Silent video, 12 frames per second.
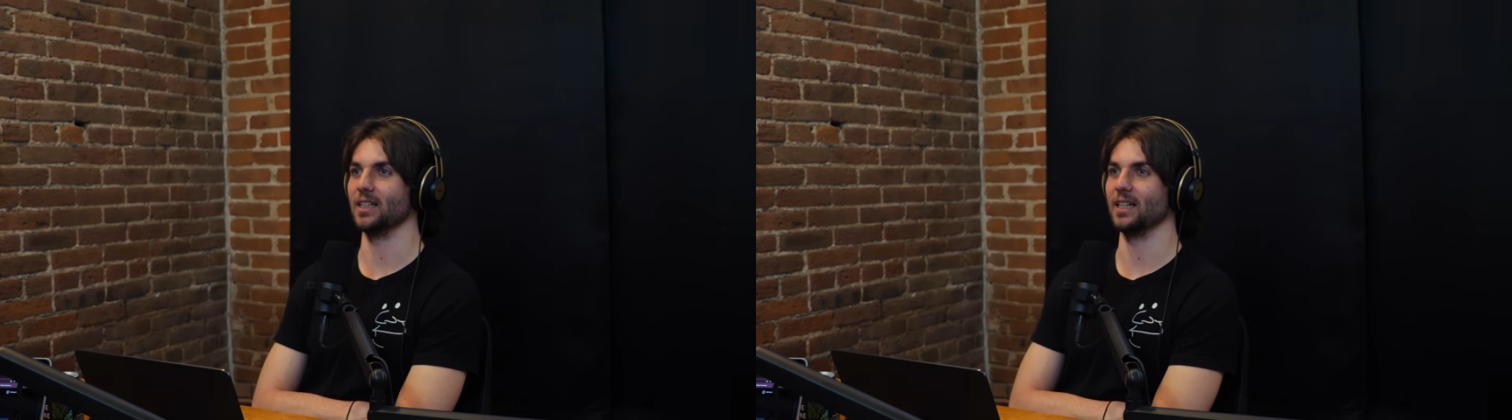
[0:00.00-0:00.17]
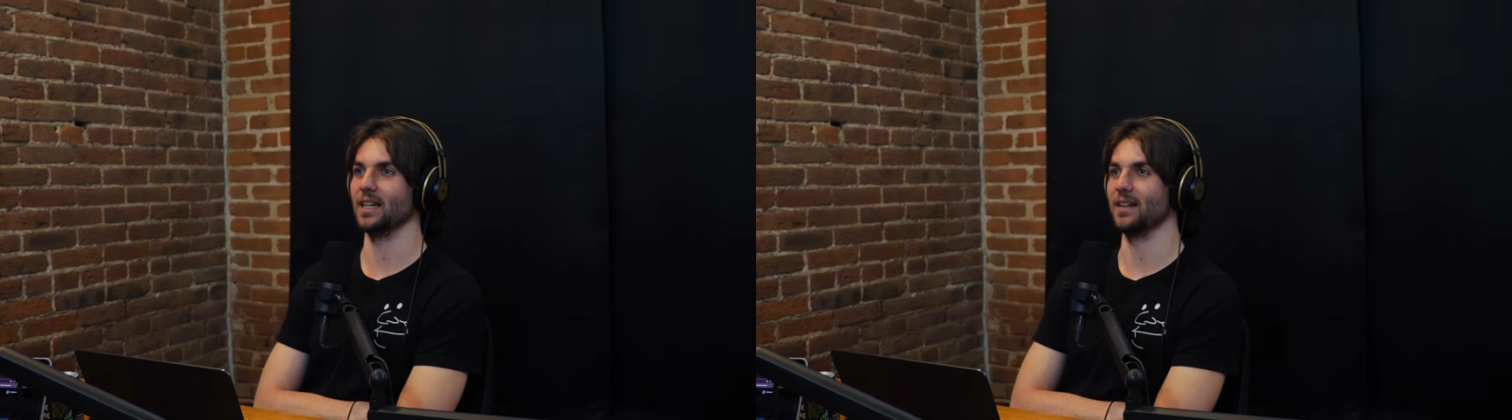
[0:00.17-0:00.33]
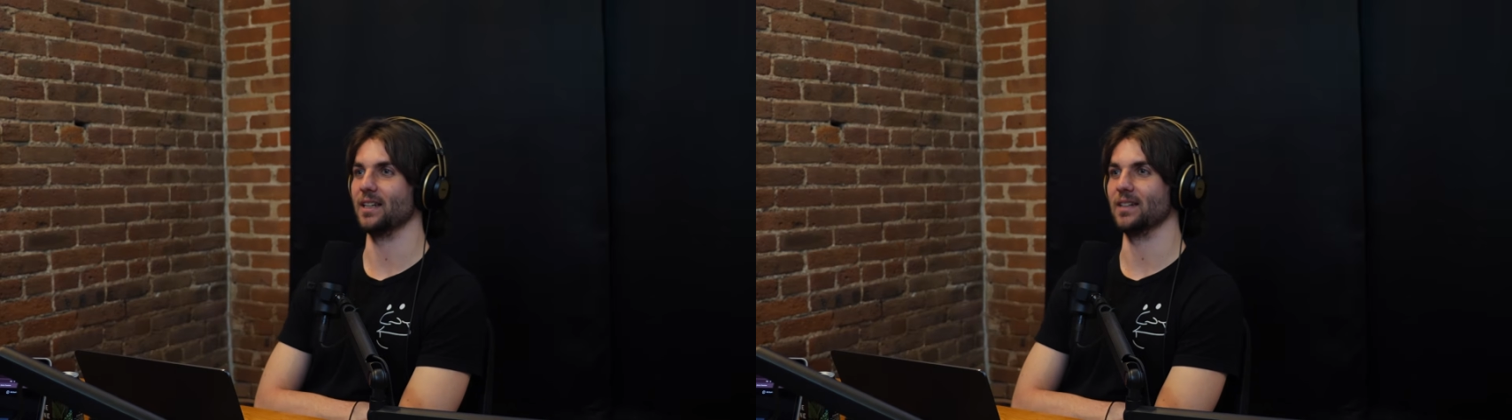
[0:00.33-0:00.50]
And
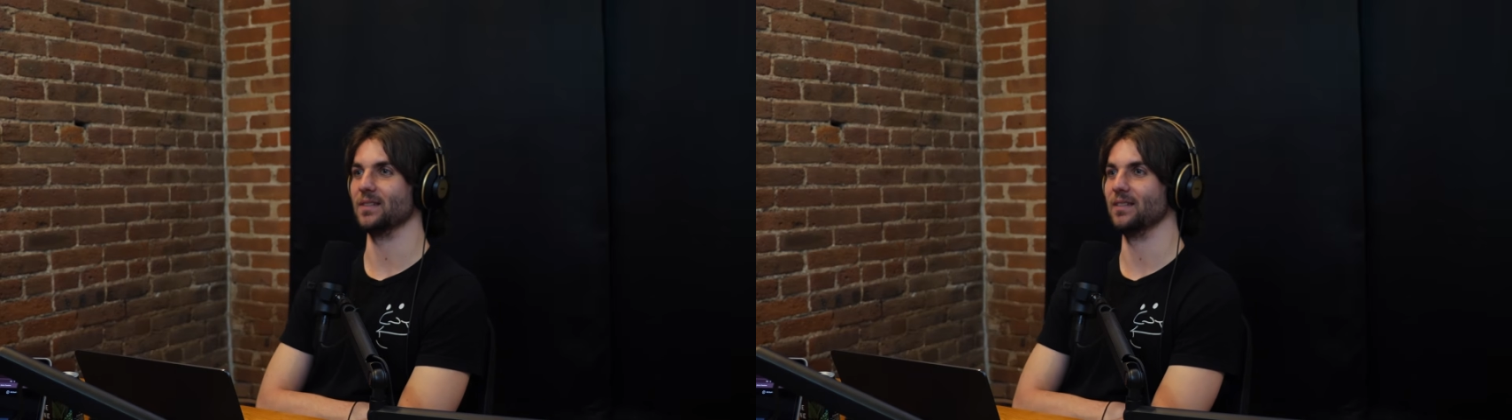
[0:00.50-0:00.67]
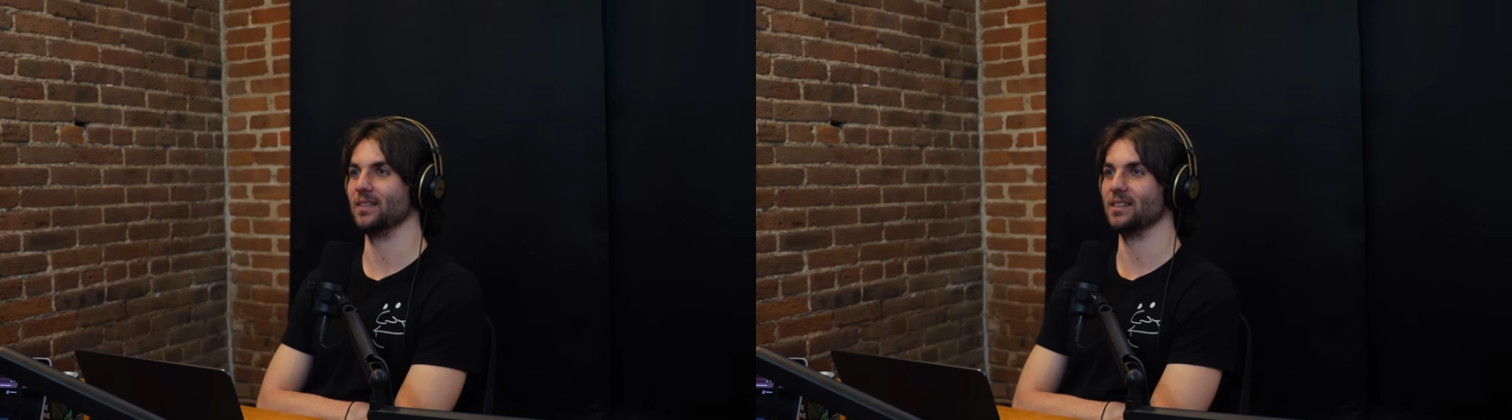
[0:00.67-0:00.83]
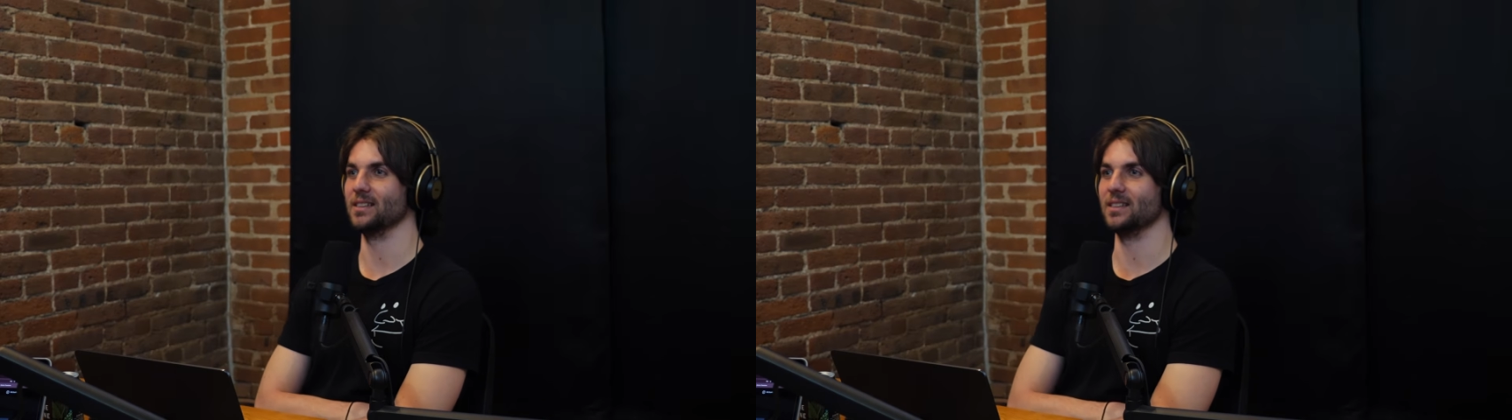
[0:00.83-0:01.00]
I think maybe
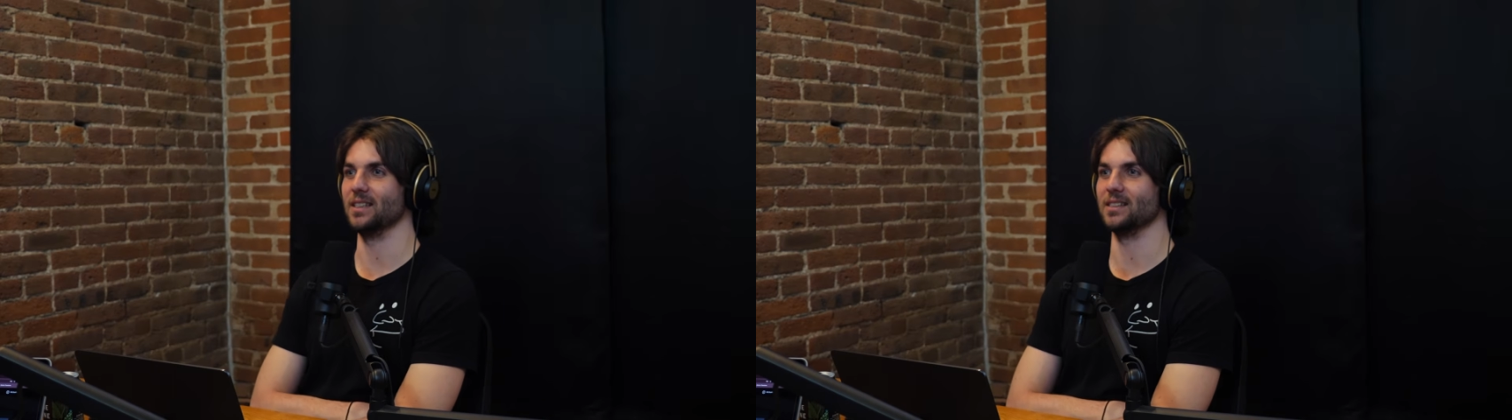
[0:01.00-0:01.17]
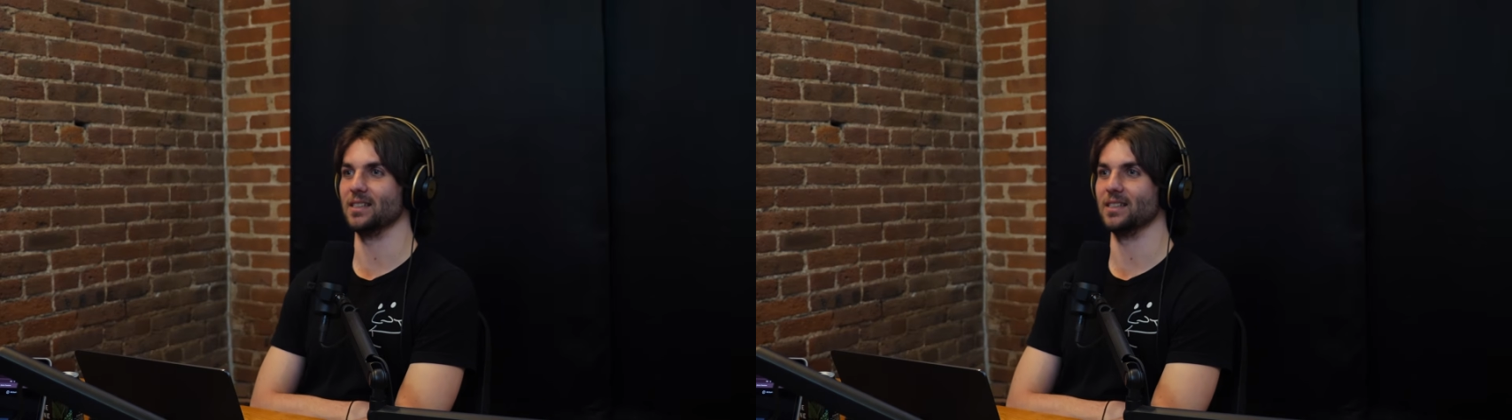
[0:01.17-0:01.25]
it's